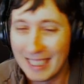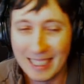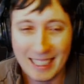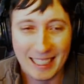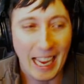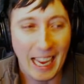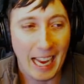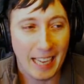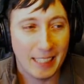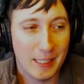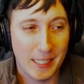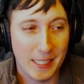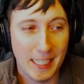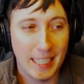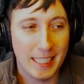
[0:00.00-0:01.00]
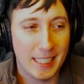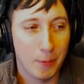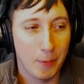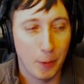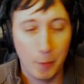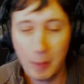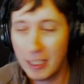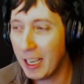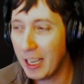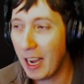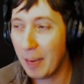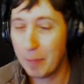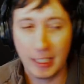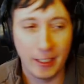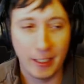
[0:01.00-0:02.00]
Yeah, sneezing would
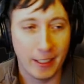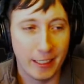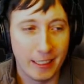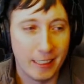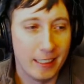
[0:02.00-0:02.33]
not be good.